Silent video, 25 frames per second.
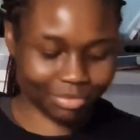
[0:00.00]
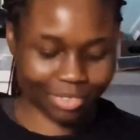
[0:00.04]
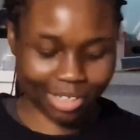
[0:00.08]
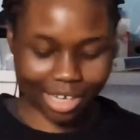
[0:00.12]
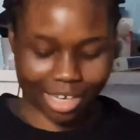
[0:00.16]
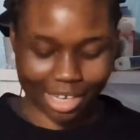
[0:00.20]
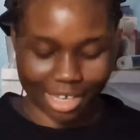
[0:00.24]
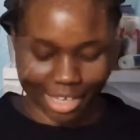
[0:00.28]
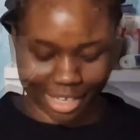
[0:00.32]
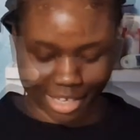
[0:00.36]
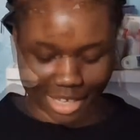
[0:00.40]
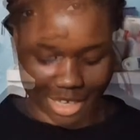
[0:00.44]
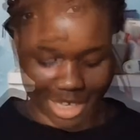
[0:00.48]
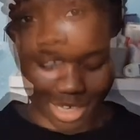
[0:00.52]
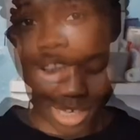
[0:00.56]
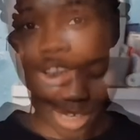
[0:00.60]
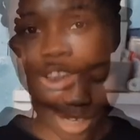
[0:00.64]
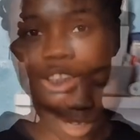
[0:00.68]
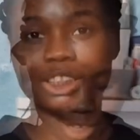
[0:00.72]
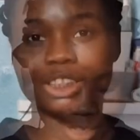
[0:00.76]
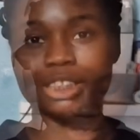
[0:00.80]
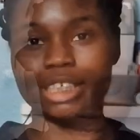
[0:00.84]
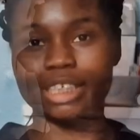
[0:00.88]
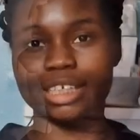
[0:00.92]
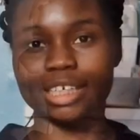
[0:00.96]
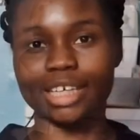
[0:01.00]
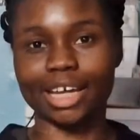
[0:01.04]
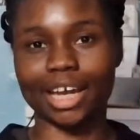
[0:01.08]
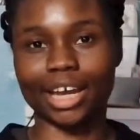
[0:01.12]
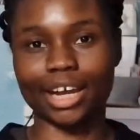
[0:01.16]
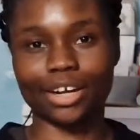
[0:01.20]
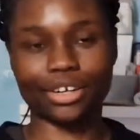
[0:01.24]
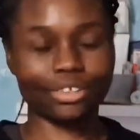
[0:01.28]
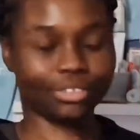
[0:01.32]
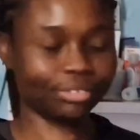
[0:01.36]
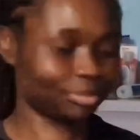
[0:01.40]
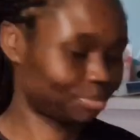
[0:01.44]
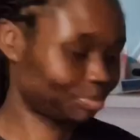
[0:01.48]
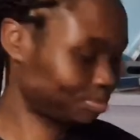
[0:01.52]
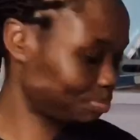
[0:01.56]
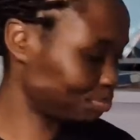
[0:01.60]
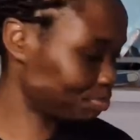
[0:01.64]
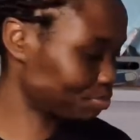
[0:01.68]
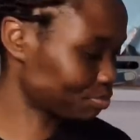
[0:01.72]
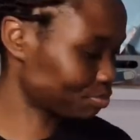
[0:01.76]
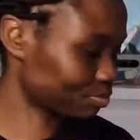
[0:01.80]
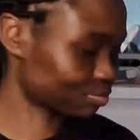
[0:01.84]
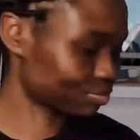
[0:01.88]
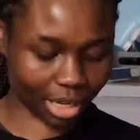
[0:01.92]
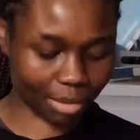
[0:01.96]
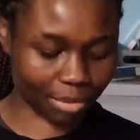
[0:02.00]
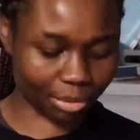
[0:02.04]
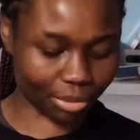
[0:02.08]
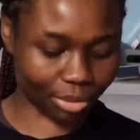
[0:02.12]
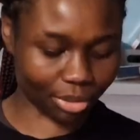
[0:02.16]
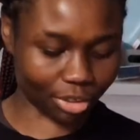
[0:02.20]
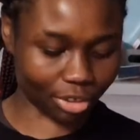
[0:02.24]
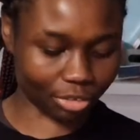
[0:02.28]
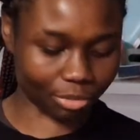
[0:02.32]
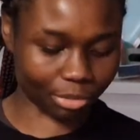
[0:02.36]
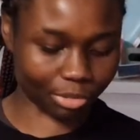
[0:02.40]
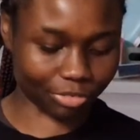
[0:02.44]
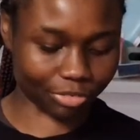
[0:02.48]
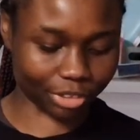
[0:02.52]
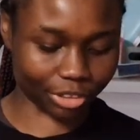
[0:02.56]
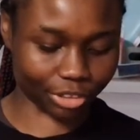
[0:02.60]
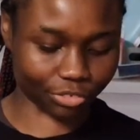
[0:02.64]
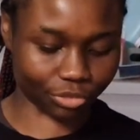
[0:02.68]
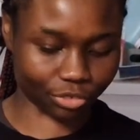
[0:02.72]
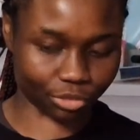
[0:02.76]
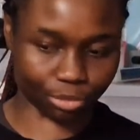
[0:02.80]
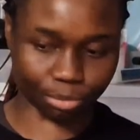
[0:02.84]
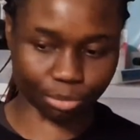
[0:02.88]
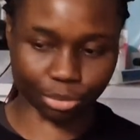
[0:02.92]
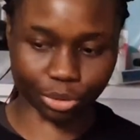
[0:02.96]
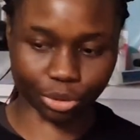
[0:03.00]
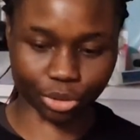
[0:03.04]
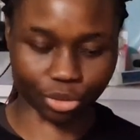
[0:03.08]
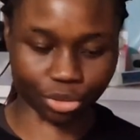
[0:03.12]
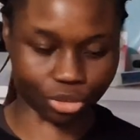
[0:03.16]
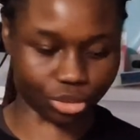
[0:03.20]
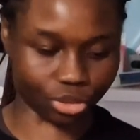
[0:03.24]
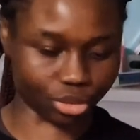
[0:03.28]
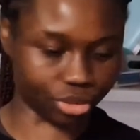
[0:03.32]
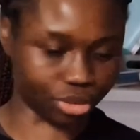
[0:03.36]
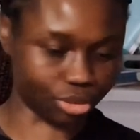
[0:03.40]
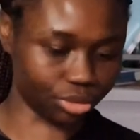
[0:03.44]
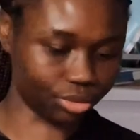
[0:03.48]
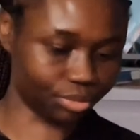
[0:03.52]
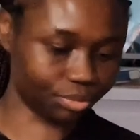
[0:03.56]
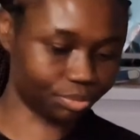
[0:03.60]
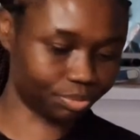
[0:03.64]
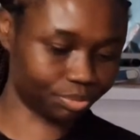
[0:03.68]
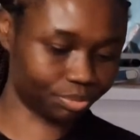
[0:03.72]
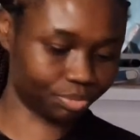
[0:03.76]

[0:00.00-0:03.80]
Onto my skincare. I bought all my things from Pure Soul.